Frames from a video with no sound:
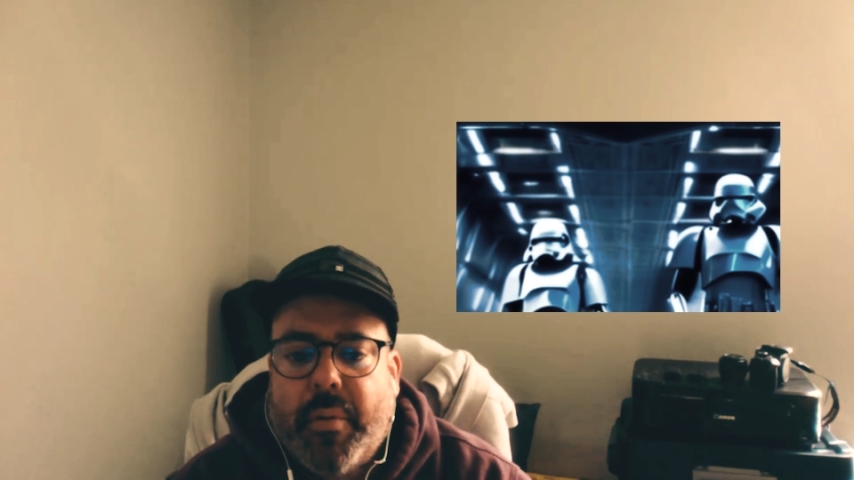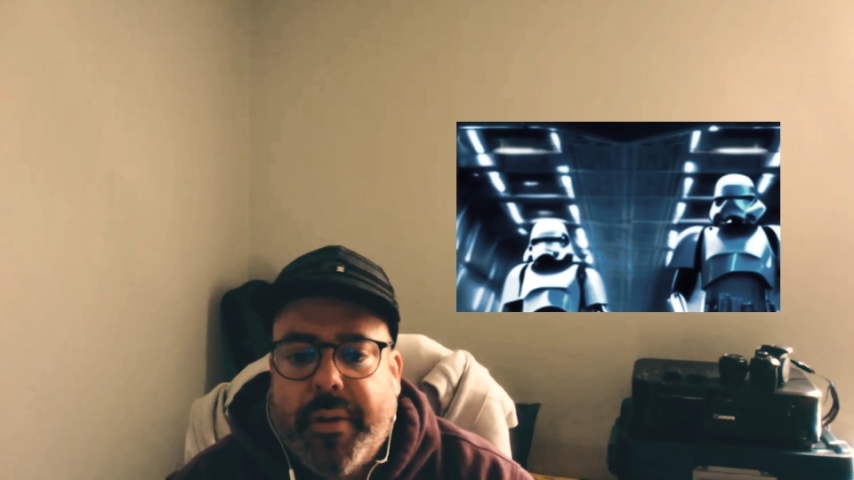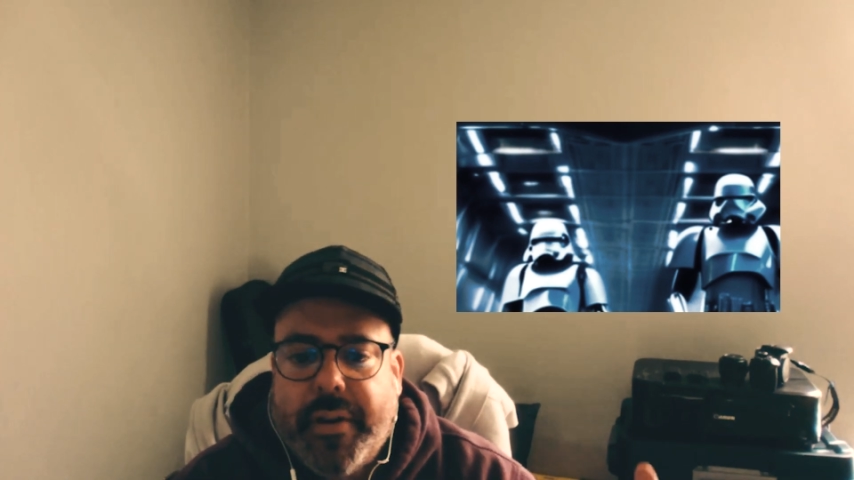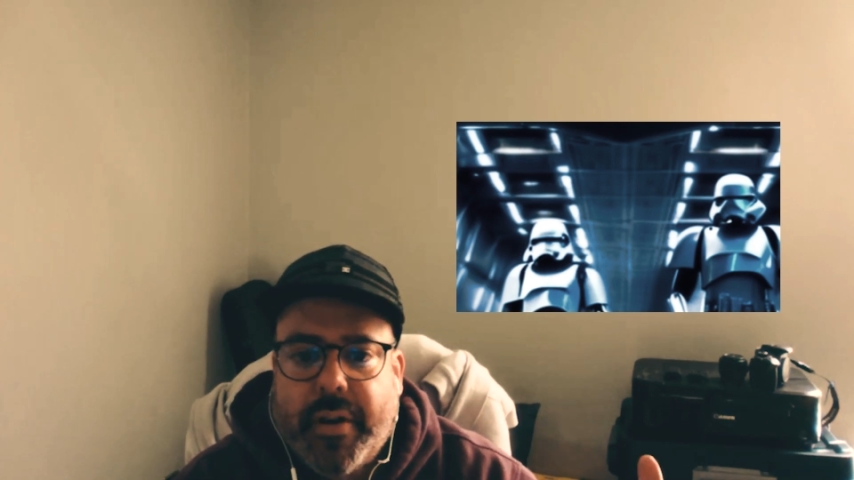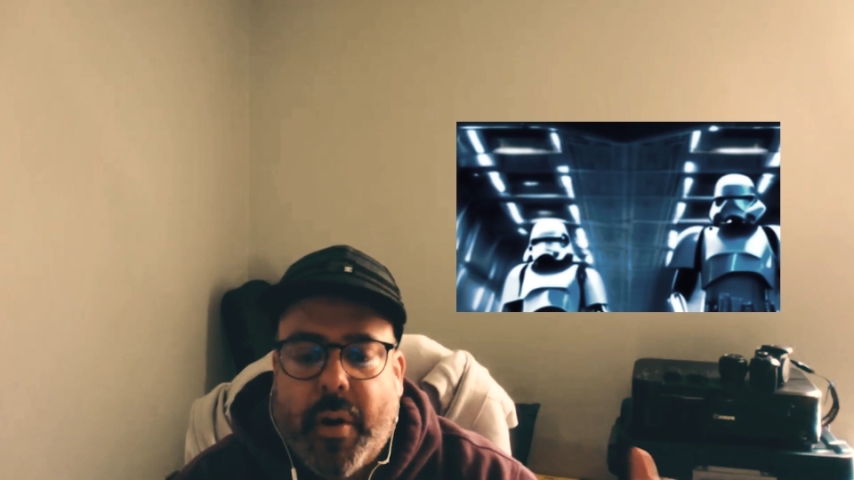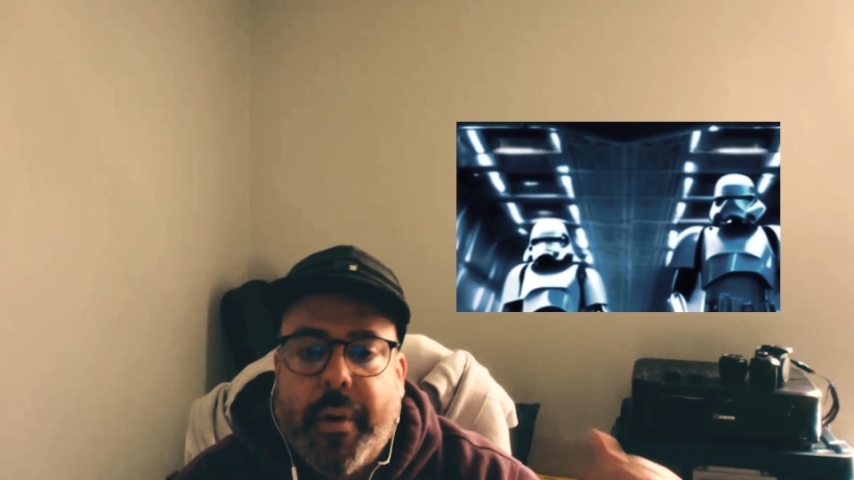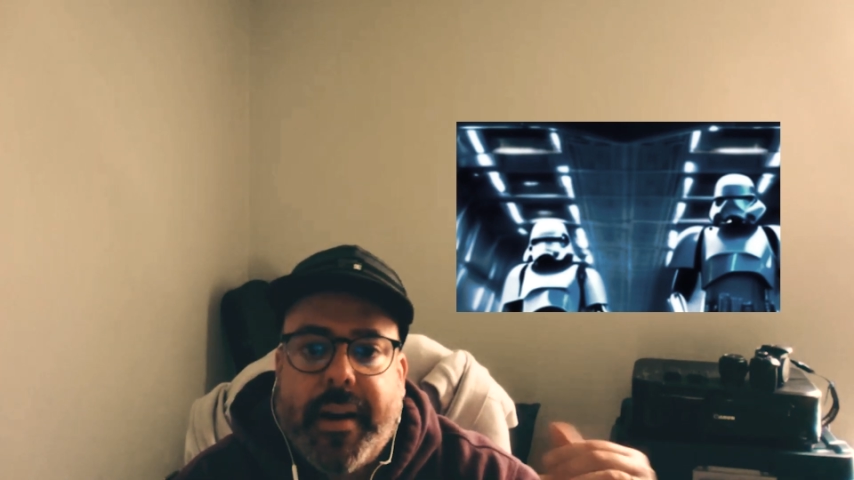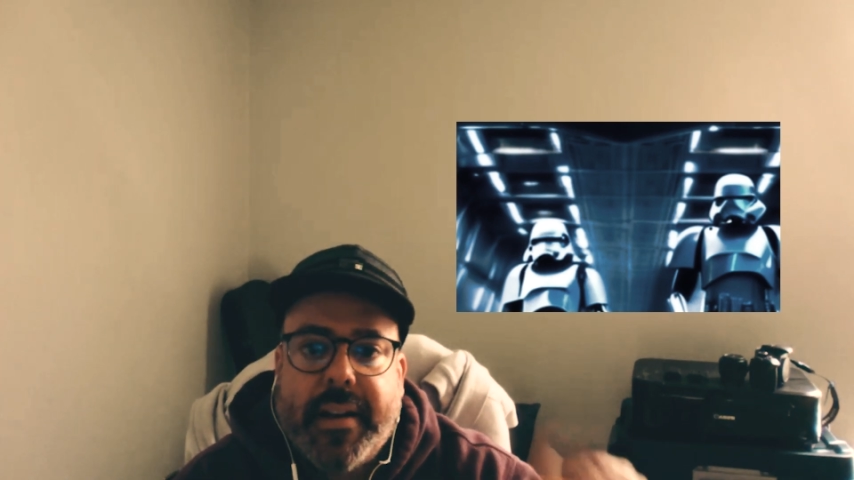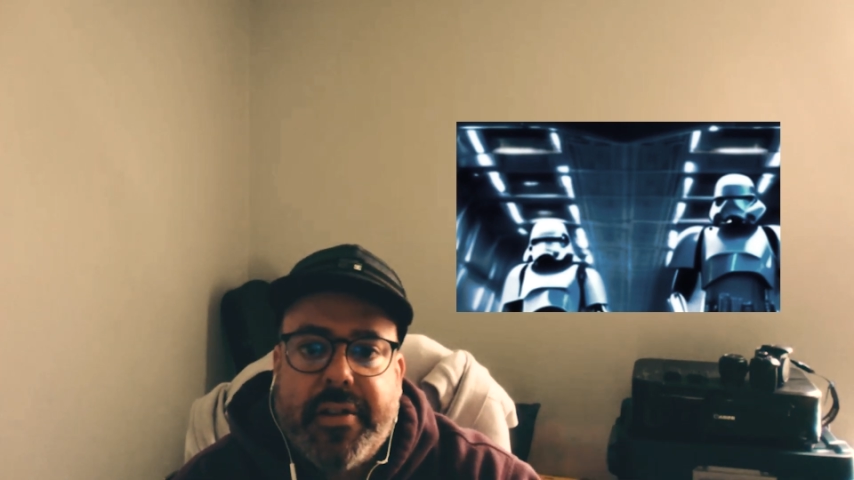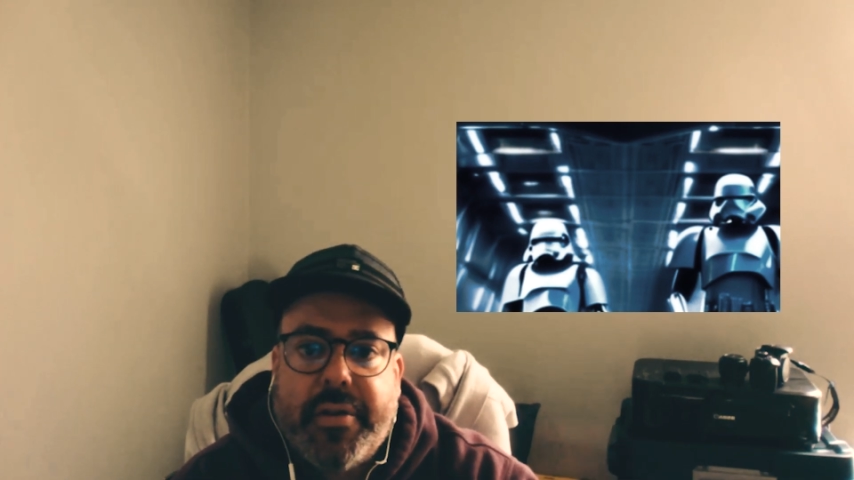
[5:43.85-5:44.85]
when you're going
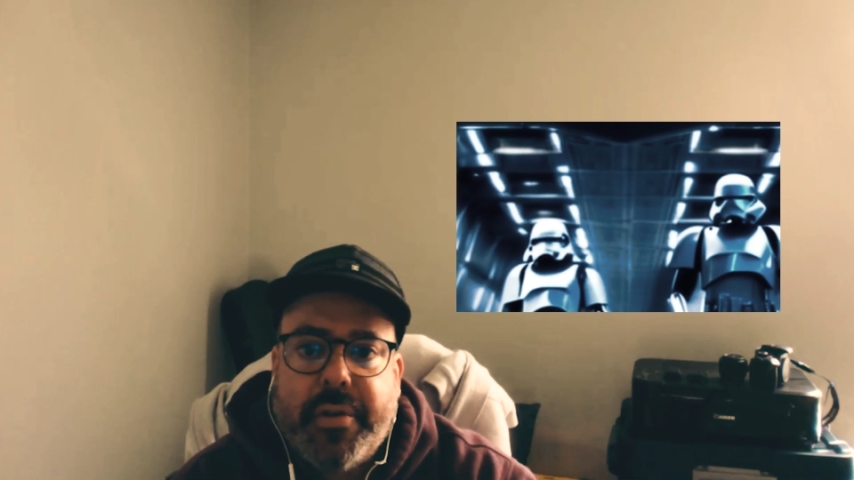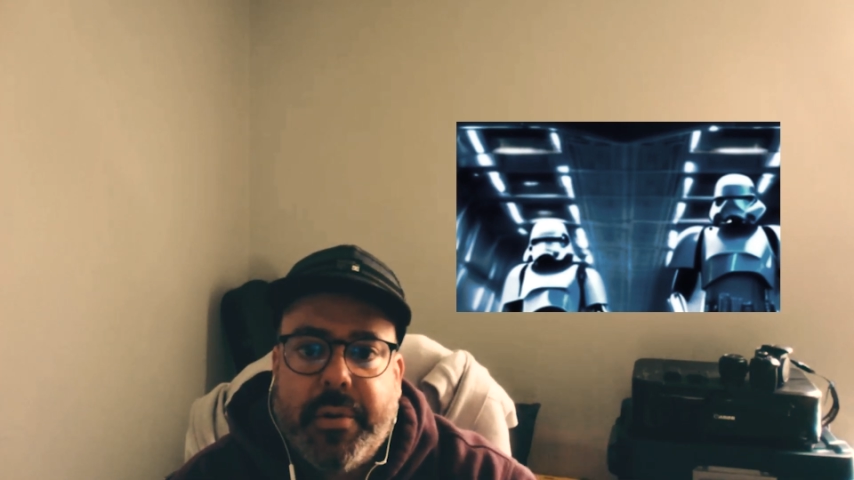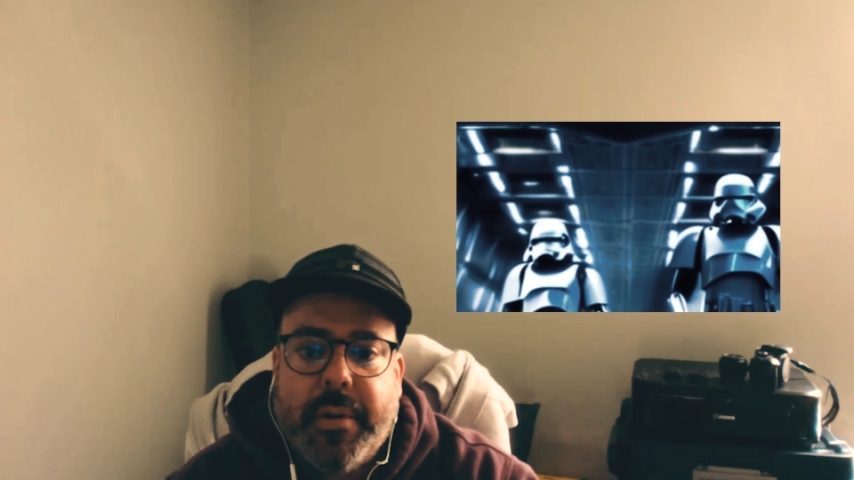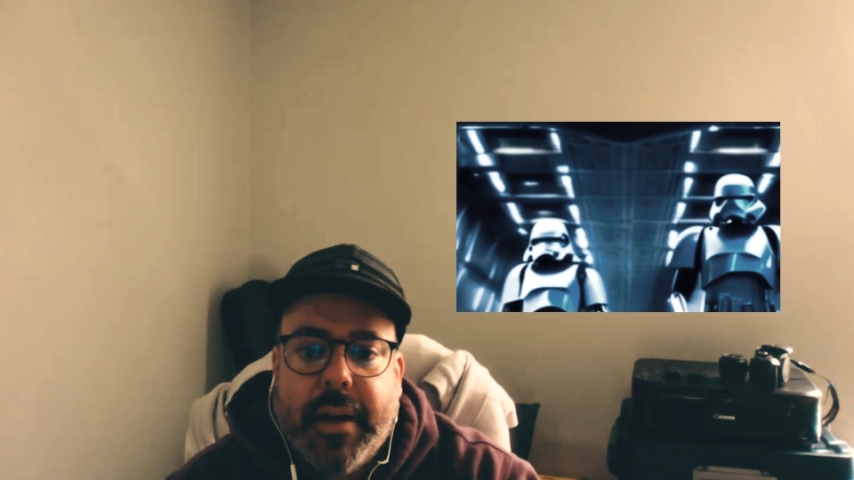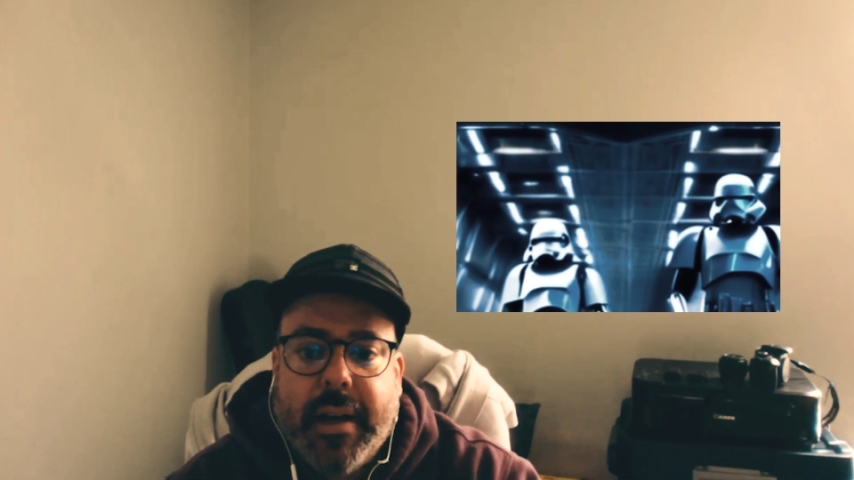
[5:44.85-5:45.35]
into